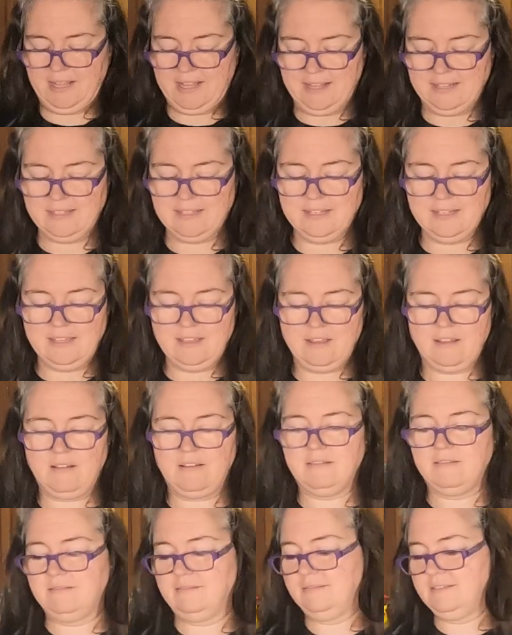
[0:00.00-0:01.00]
plastic,
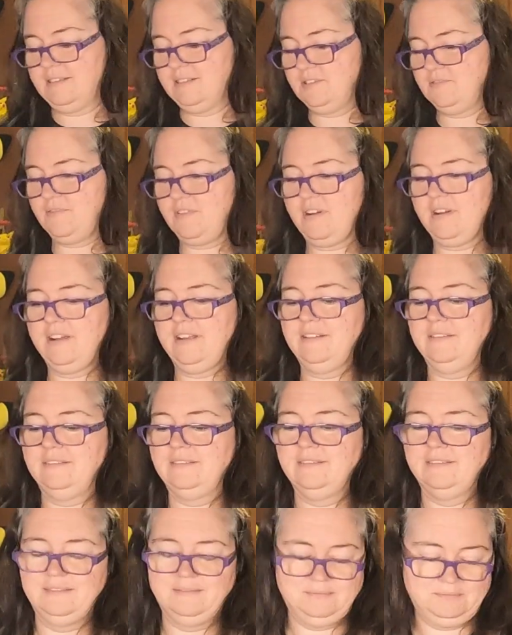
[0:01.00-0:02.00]
y'all. Bring That's your own
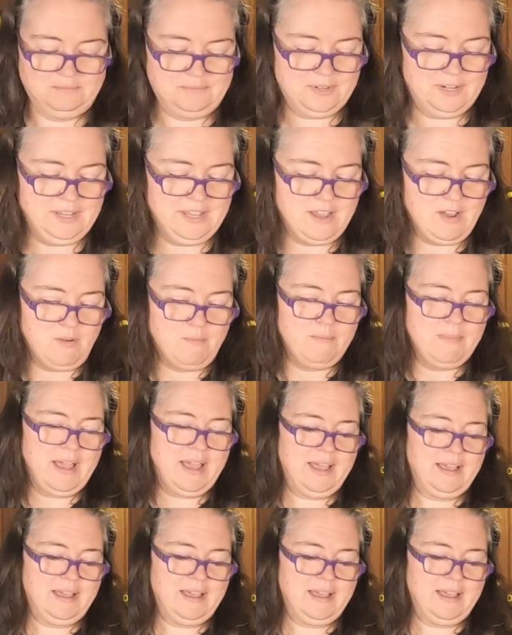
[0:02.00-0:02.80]
right. bags. Bring your own